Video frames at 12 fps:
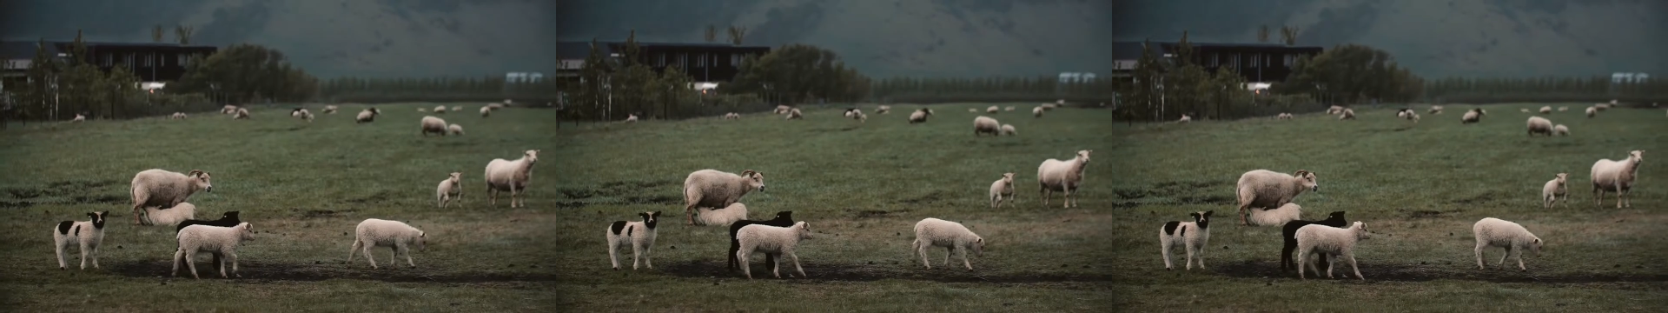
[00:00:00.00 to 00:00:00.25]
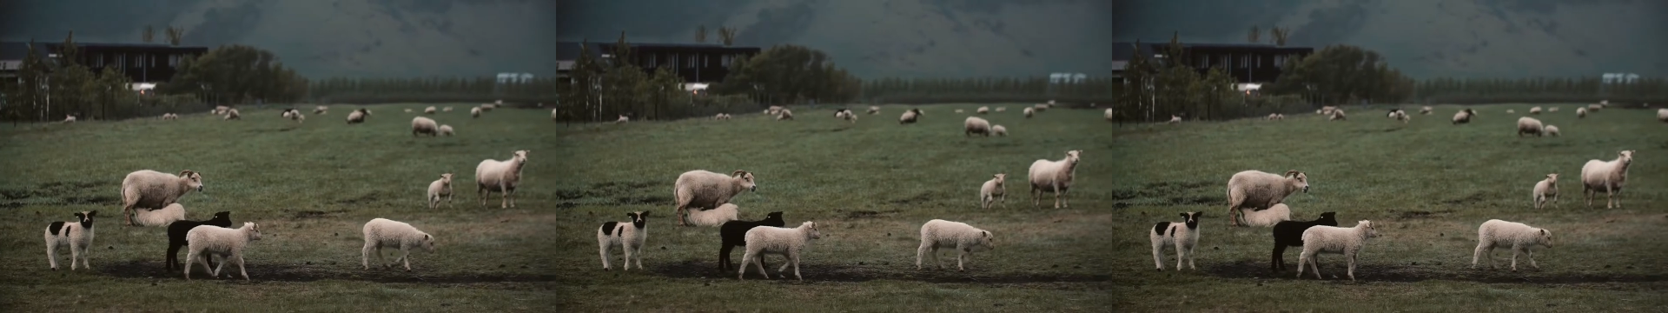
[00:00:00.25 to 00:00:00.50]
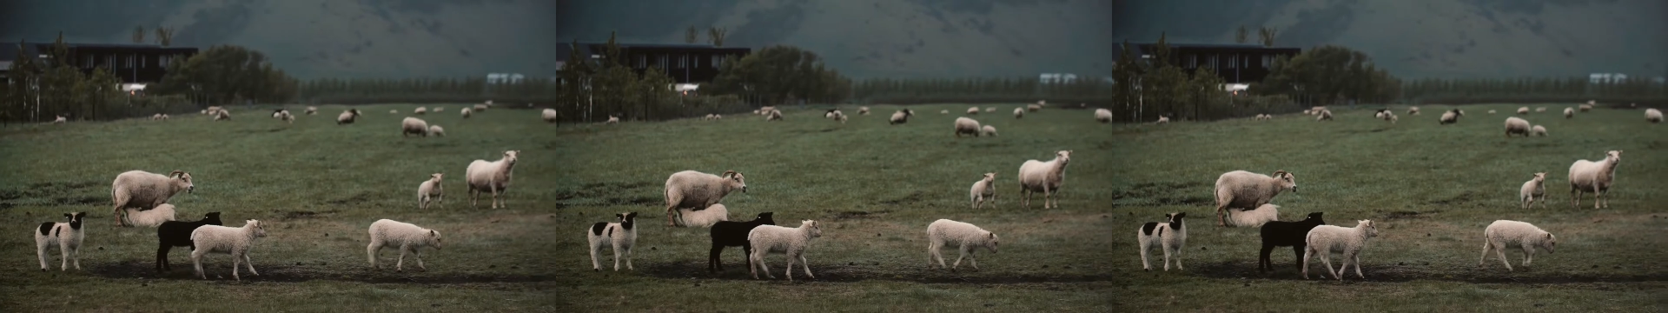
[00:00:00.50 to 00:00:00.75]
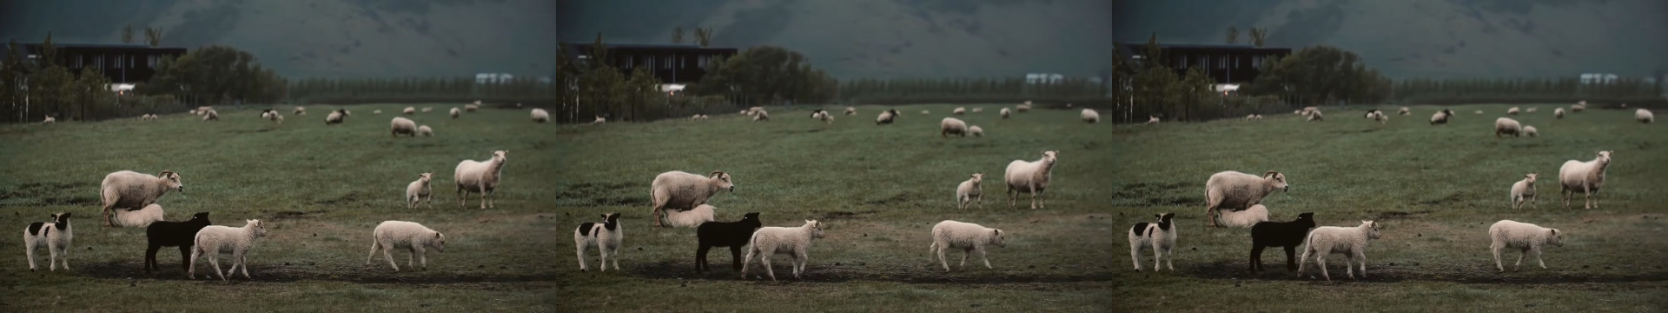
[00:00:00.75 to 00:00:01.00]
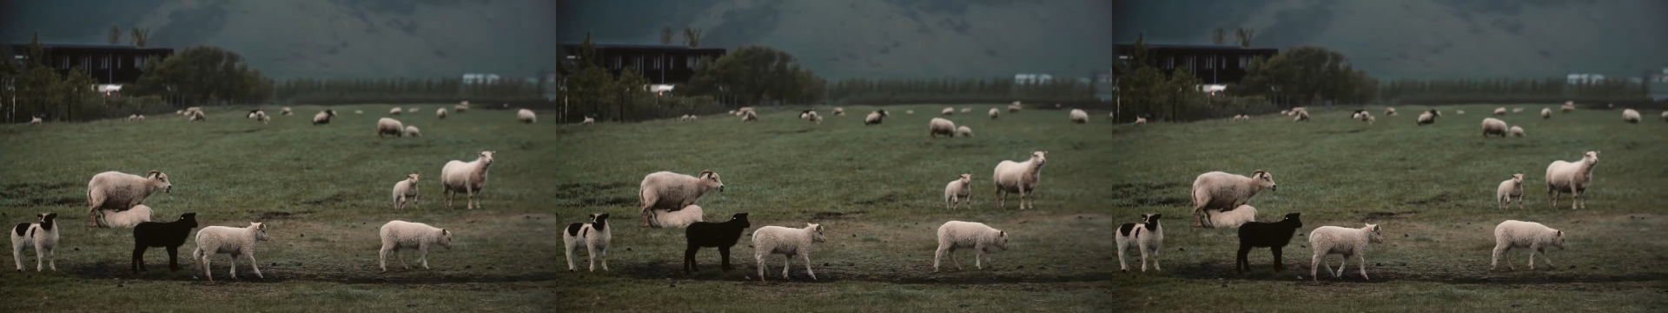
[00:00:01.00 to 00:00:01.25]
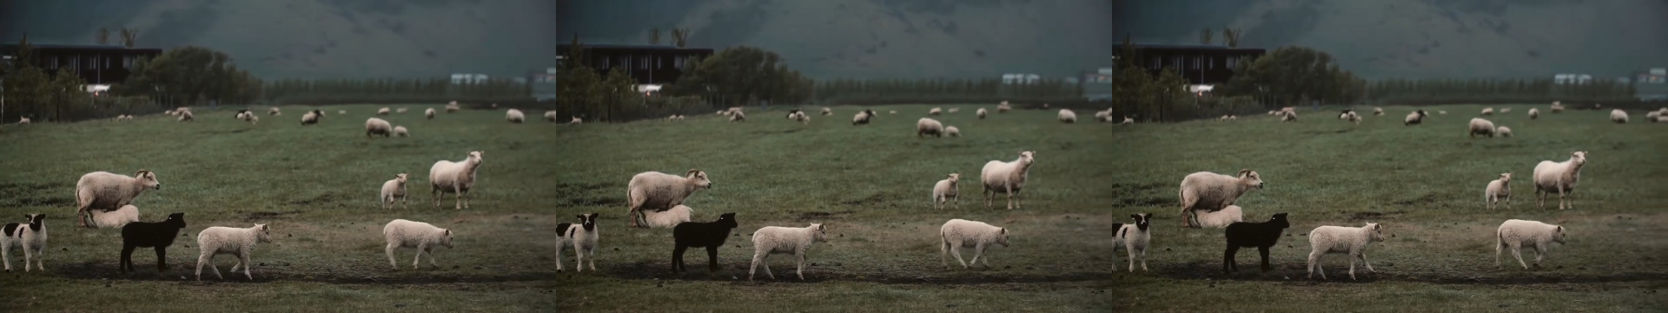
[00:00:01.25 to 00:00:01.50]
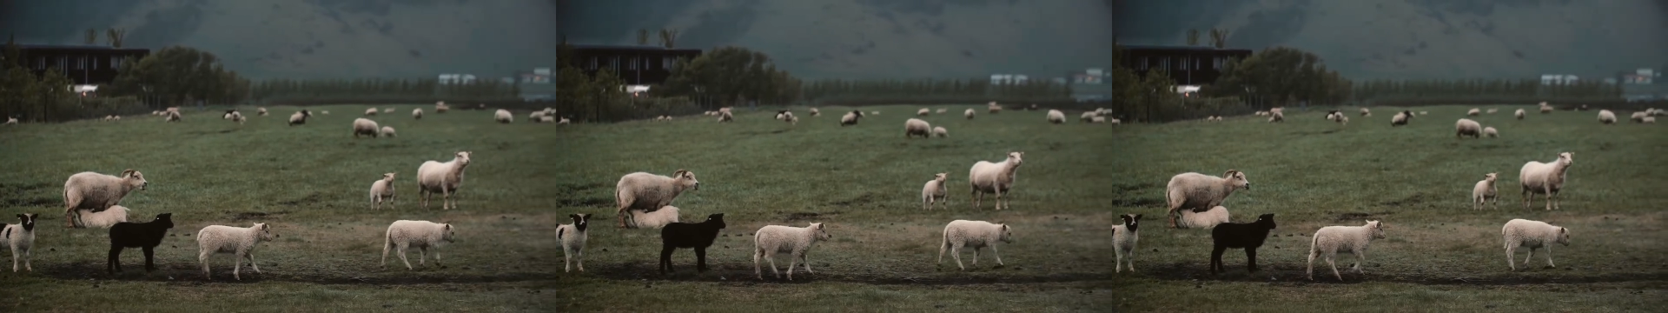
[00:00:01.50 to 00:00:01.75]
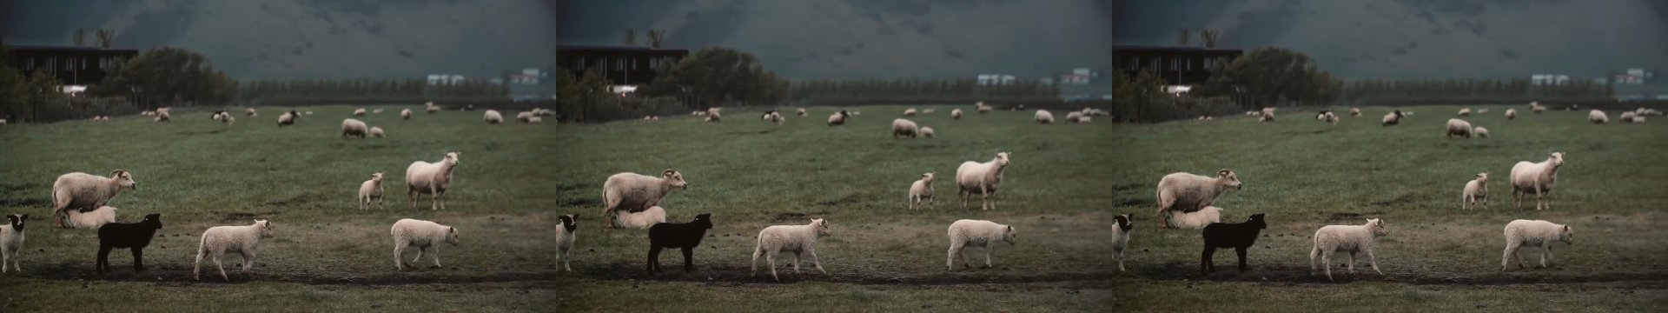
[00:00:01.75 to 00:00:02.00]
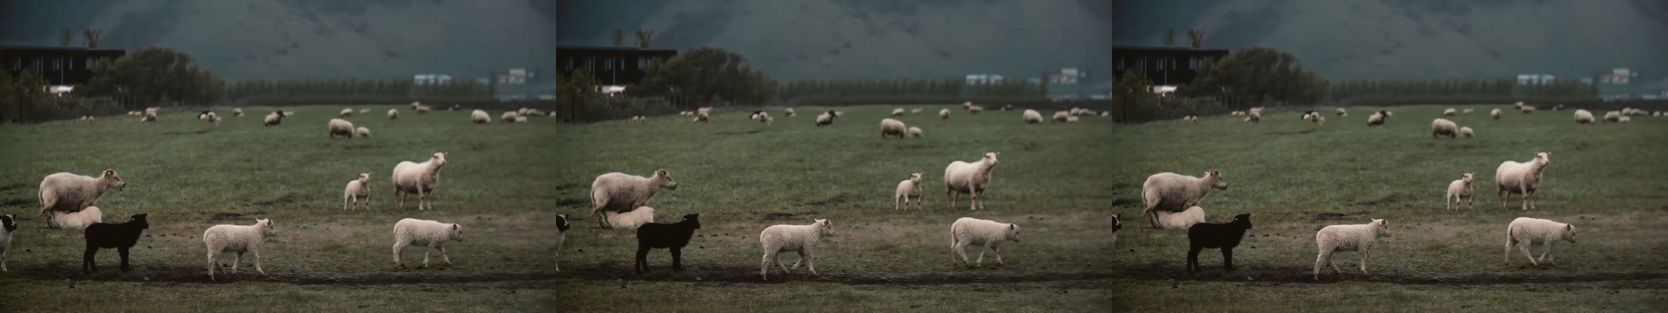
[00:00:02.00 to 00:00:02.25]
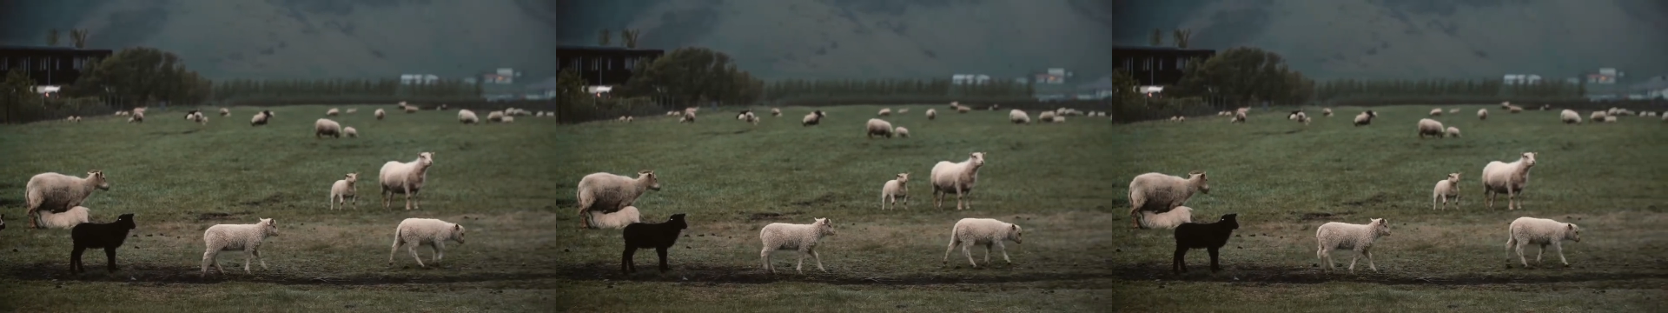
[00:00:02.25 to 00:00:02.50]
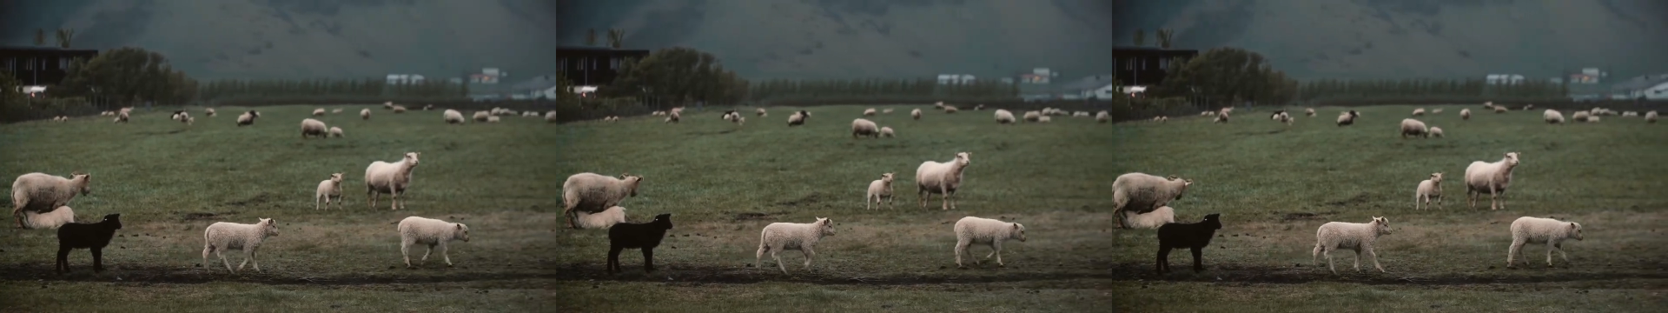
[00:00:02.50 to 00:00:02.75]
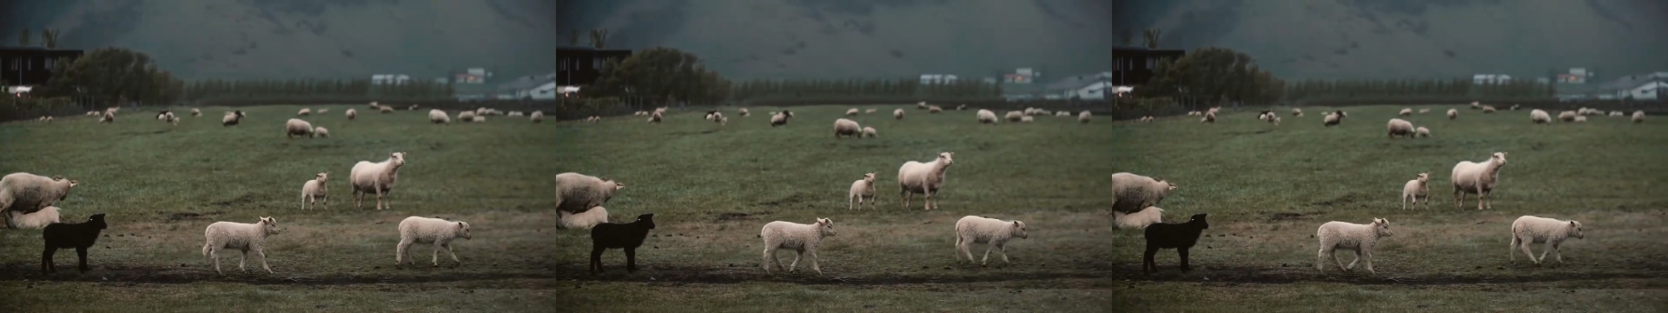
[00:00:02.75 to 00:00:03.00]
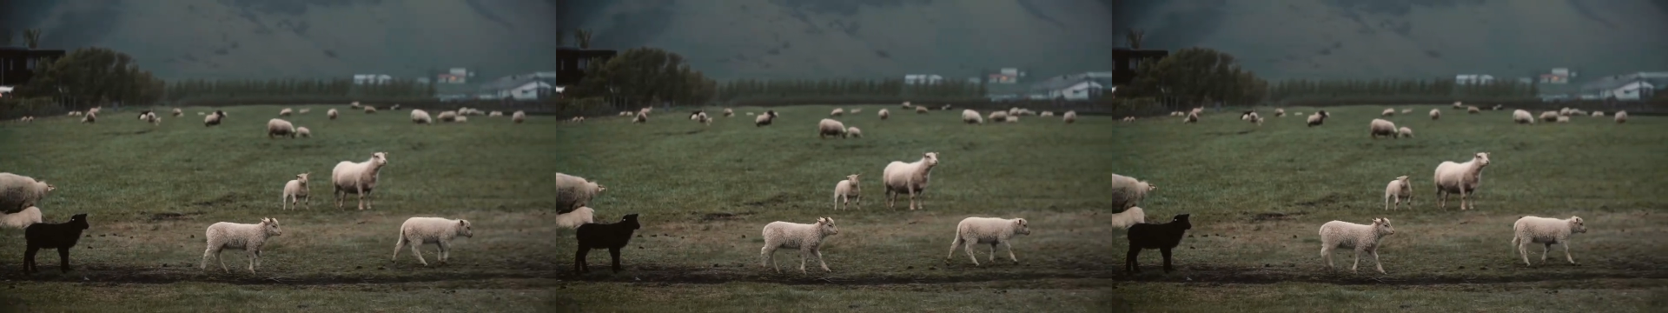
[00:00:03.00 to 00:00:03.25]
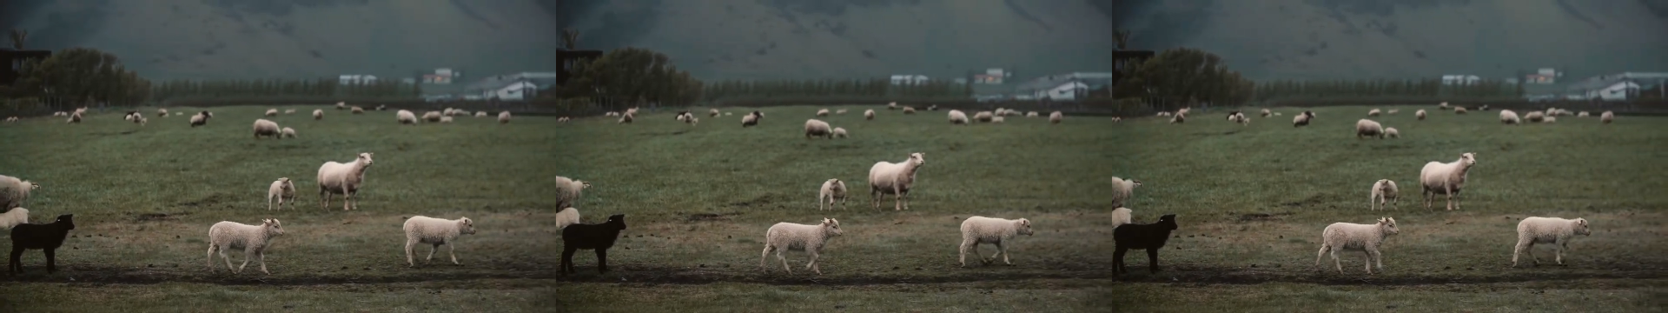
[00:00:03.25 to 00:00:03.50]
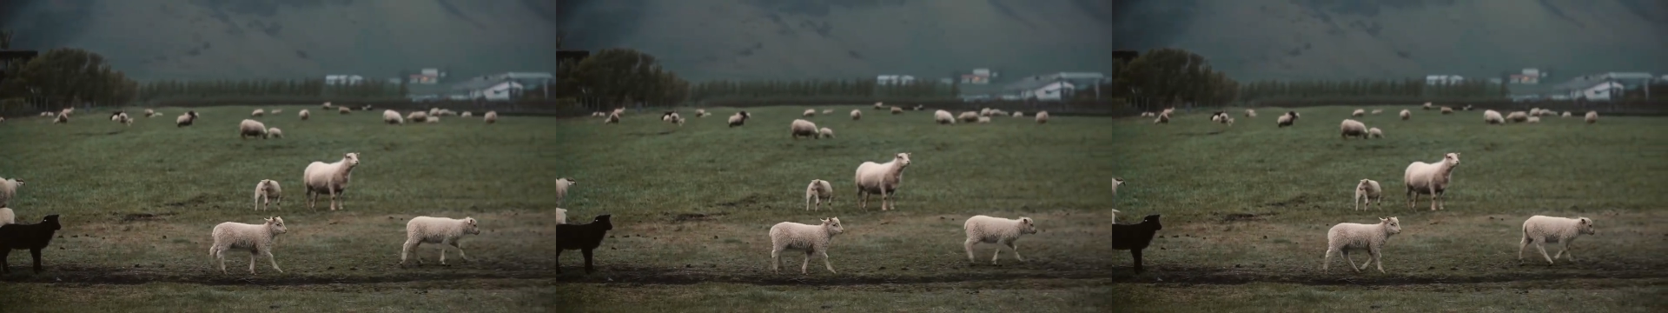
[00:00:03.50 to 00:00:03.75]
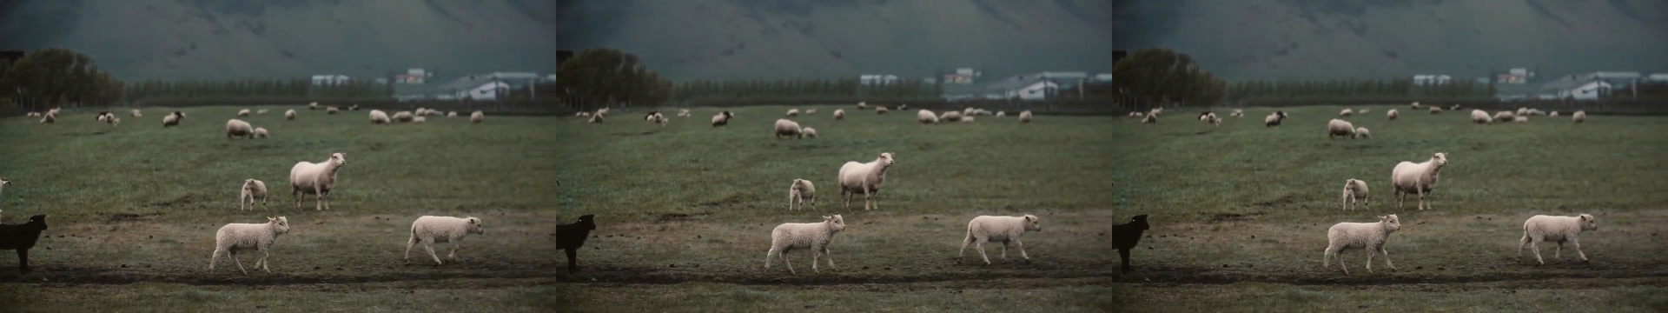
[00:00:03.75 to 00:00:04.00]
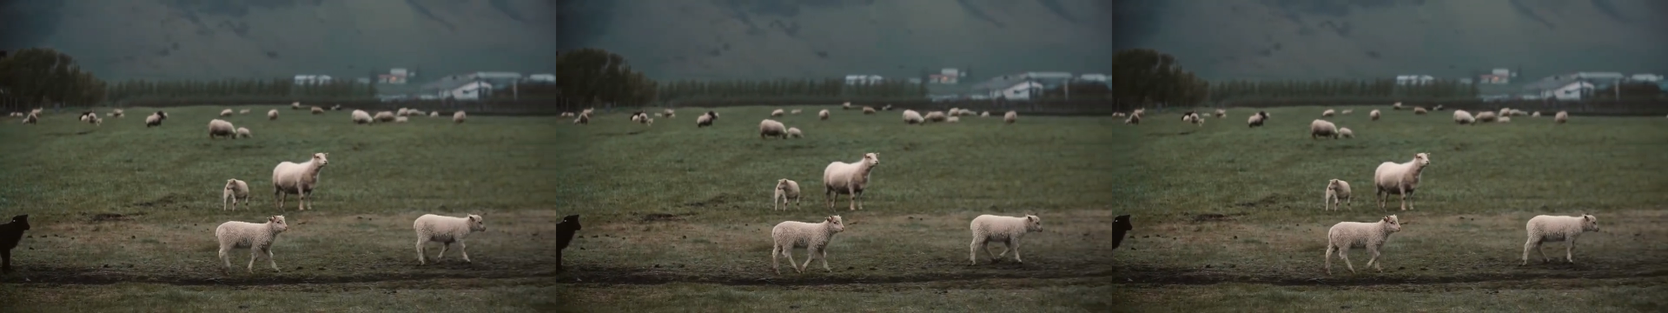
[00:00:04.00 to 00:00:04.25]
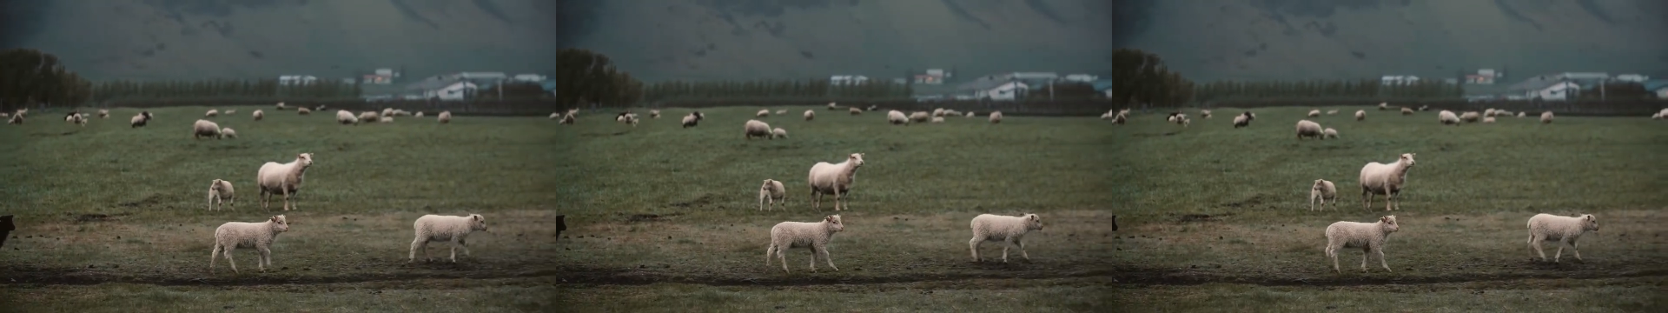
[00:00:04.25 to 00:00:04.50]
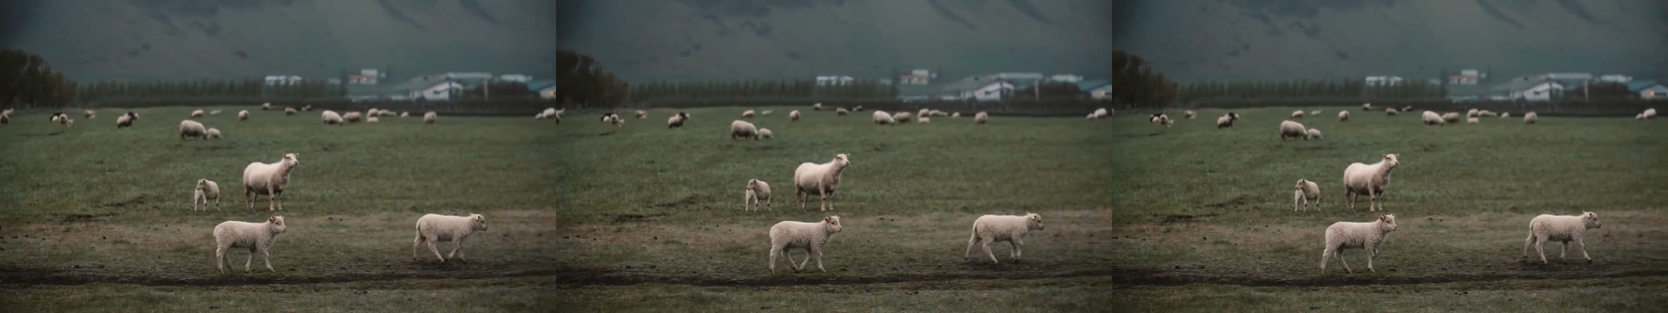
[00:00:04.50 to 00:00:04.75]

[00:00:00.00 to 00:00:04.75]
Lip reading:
No face is visible, so there are no lips to read.